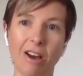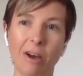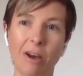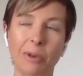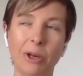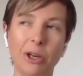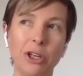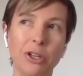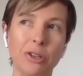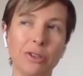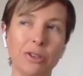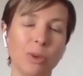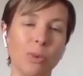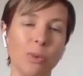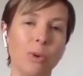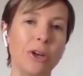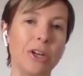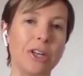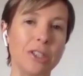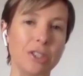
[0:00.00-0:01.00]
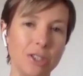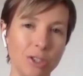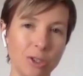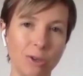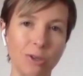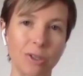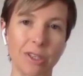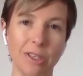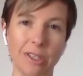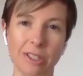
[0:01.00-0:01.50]
I'm going to use the word,
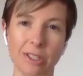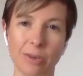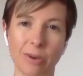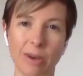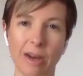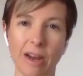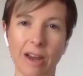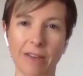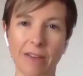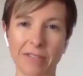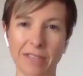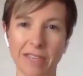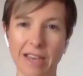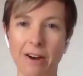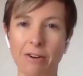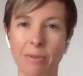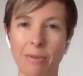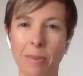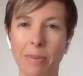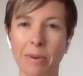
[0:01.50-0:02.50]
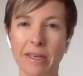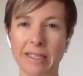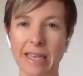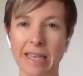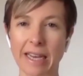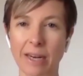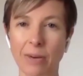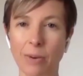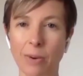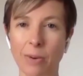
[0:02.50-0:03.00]
inserted into our lives. I can't remember
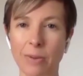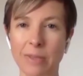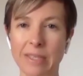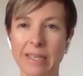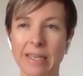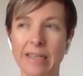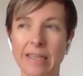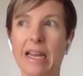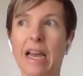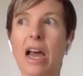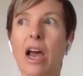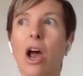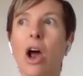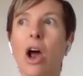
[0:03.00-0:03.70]
exactly what we said.